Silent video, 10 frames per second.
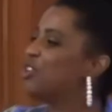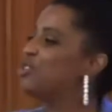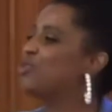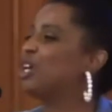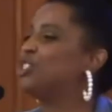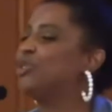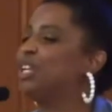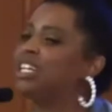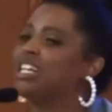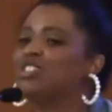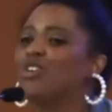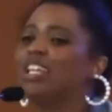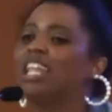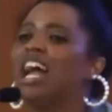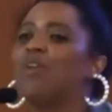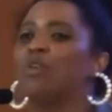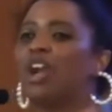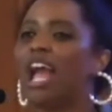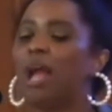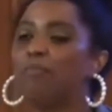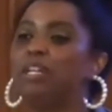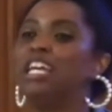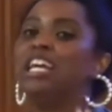and myself, who serve